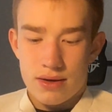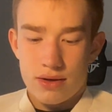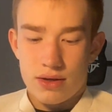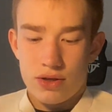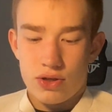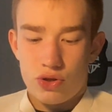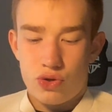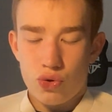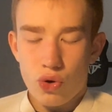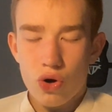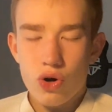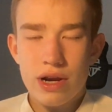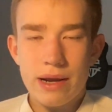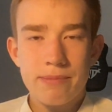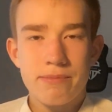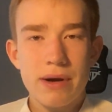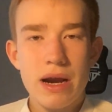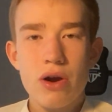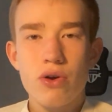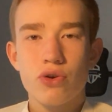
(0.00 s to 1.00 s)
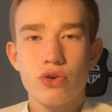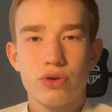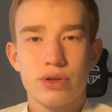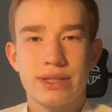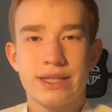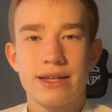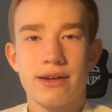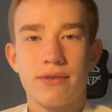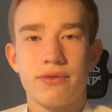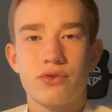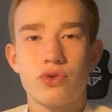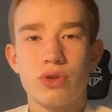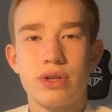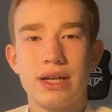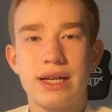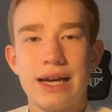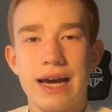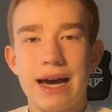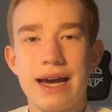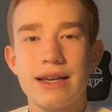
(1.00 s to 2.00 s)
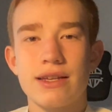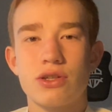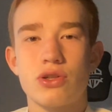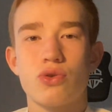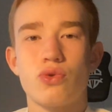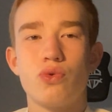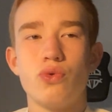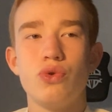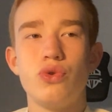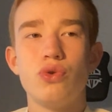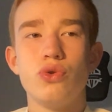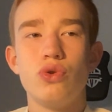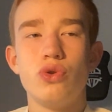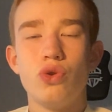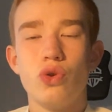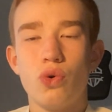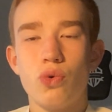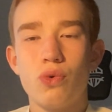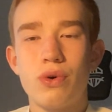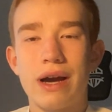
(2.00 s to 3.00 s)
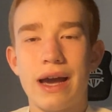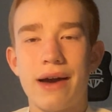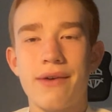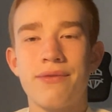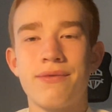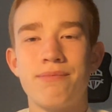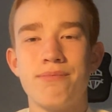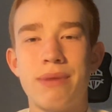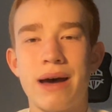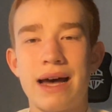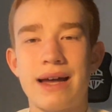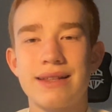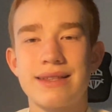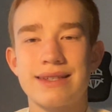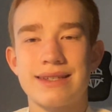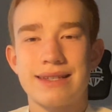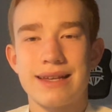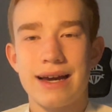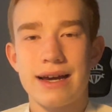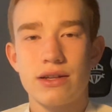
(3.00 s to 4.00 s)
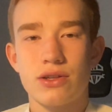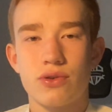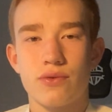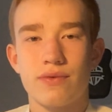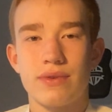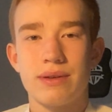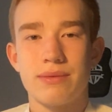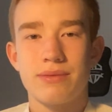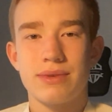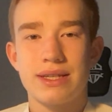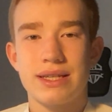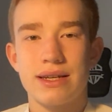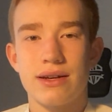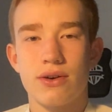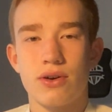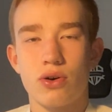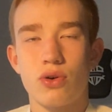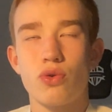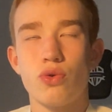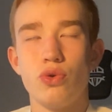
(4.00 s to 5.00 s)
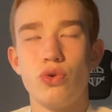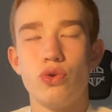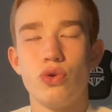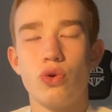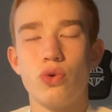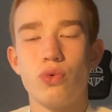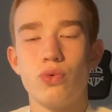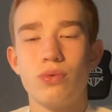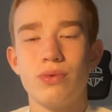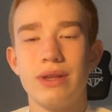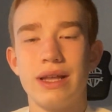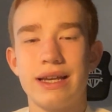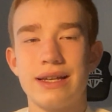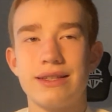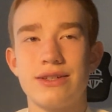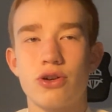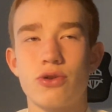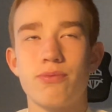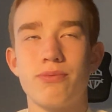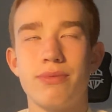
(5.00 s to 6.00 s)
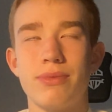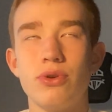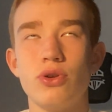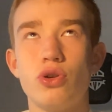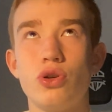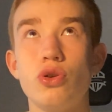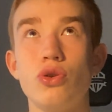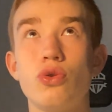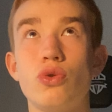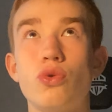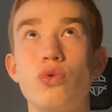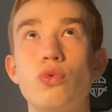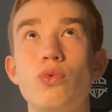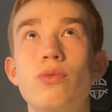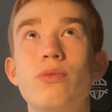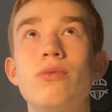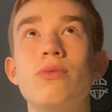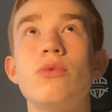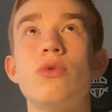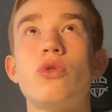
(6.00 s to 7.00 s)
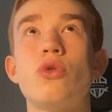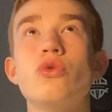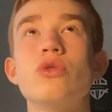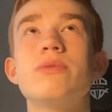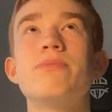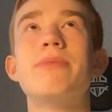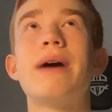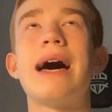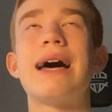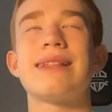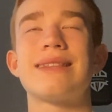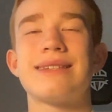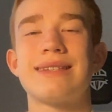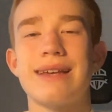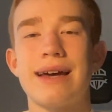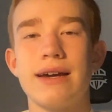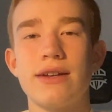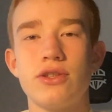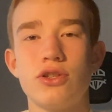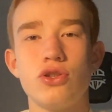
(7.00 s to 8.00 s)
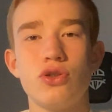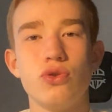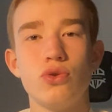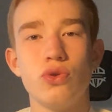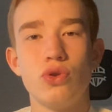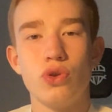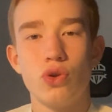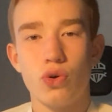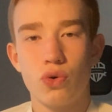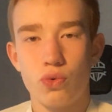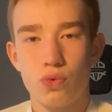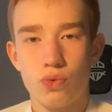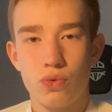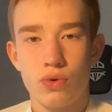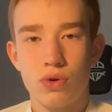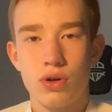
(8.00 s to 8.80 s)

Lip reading: you're comparing yourself to the guys who you know have bad sides of them, who you know like they're whose bad sides you know.